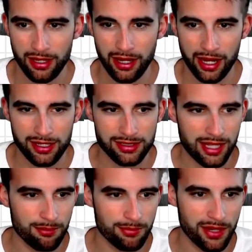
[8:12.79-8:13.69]
And he's
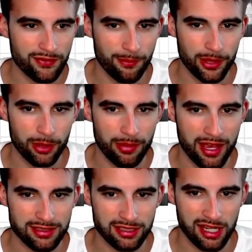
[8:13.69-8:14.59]
gotten beefed up in the
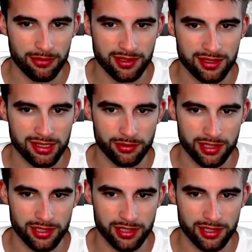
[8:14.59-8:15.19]
passing game this season,